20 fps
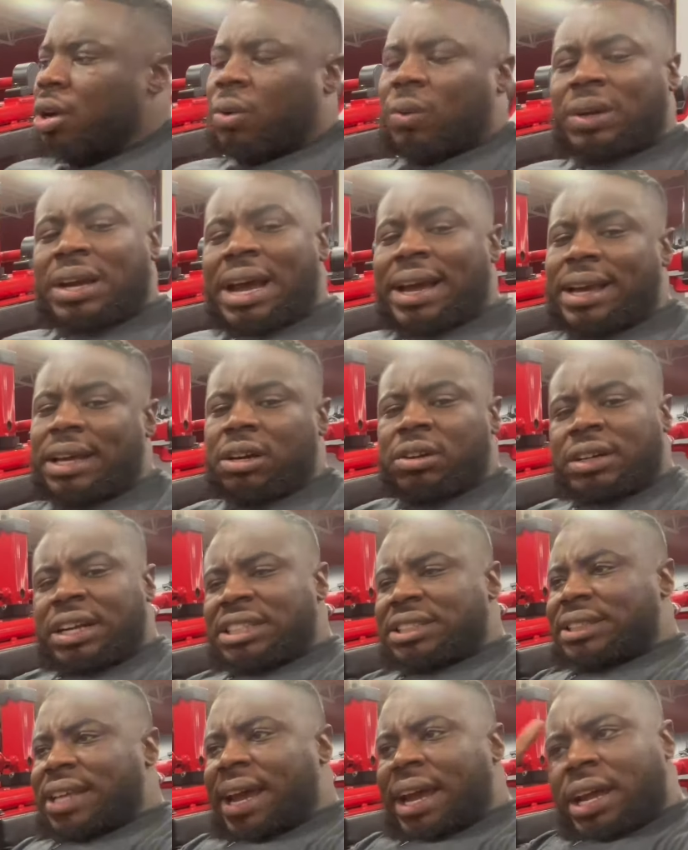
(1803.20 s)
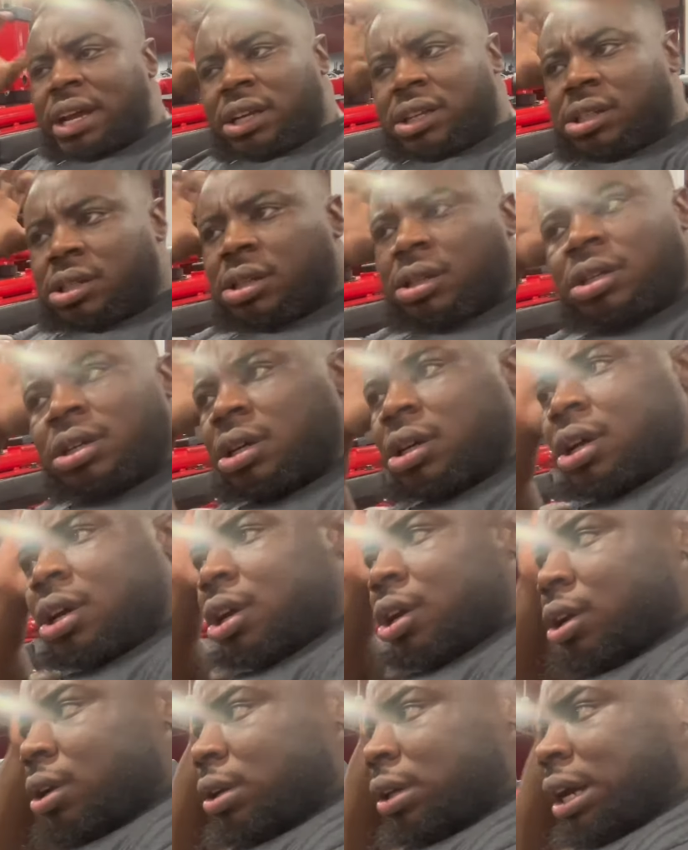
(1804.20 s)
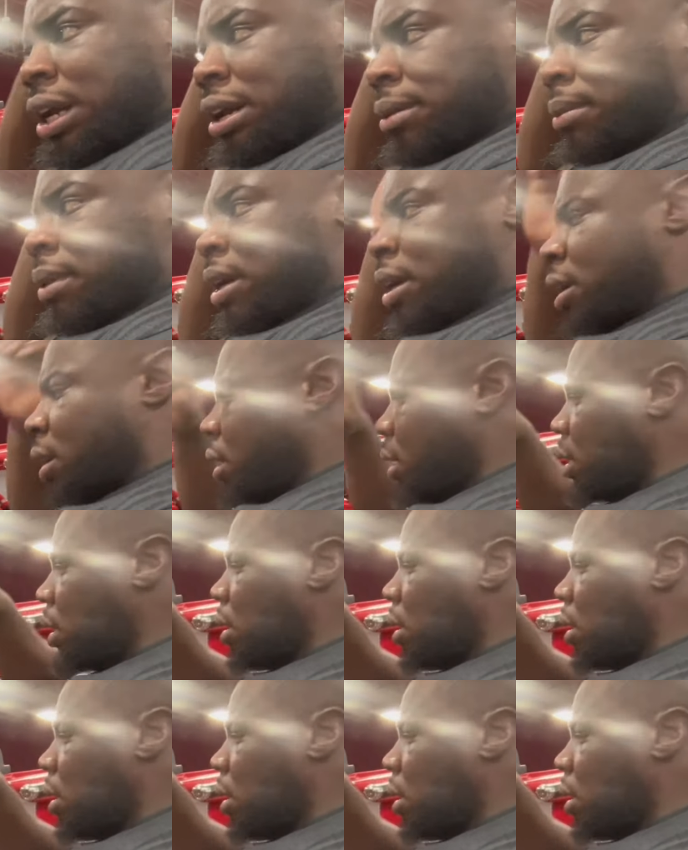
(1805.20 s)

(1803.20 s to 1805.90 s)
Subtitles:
when I get on that stage. You know what I mean?